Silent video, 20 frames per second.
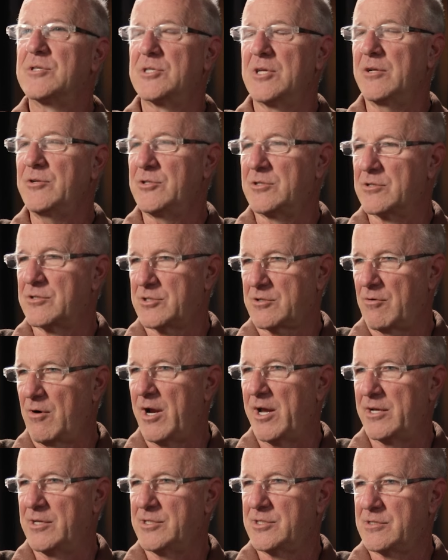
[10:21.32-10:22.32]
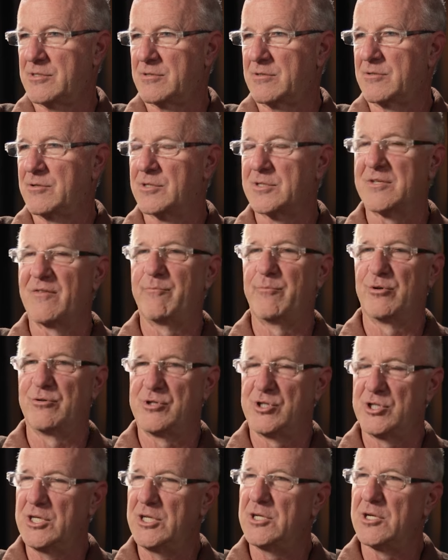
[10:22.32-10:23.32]
in such disgrace because of
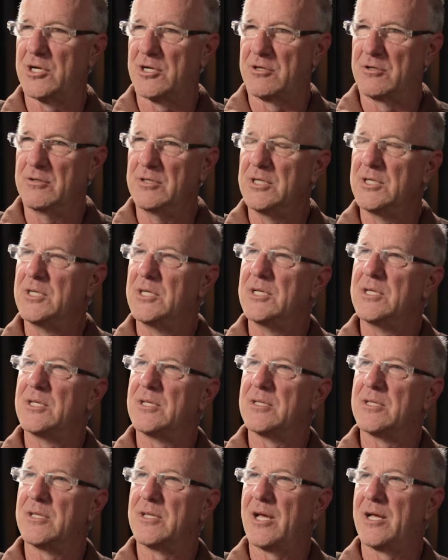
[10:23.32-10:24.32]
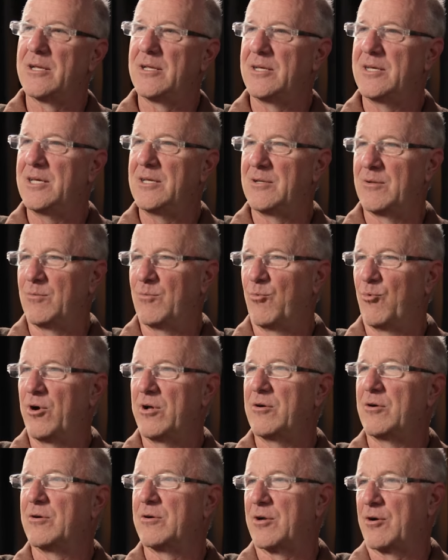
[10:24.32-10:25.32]
Bushido that he didn't
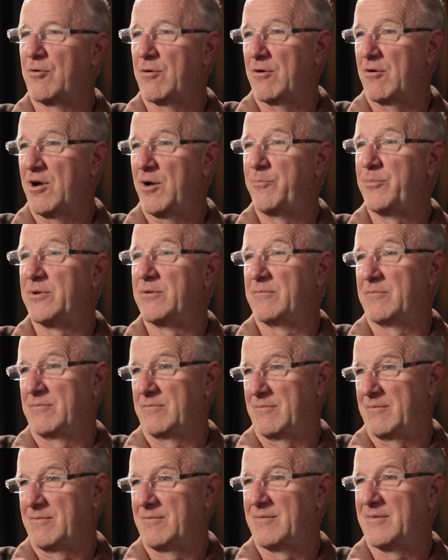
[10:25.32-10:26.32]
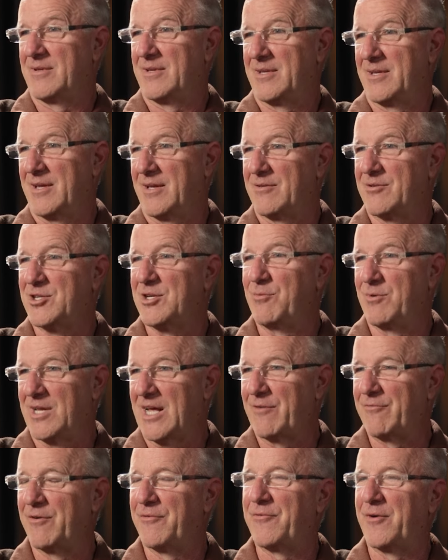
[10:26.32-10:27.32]
want her to grow up and she would
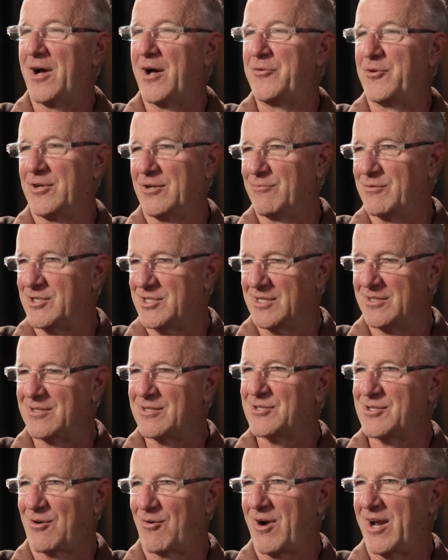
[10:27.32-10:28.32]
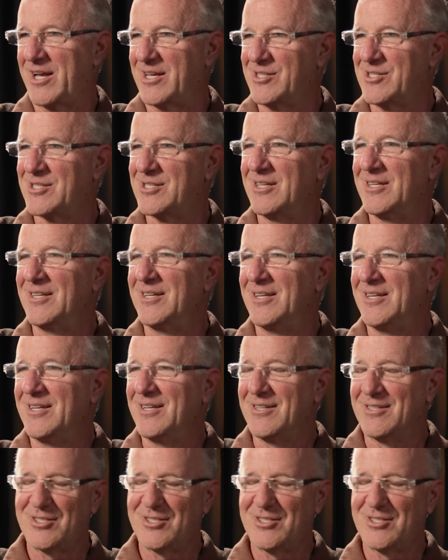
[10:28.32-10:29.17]
have a father that was in disgrace. Mm-hmm.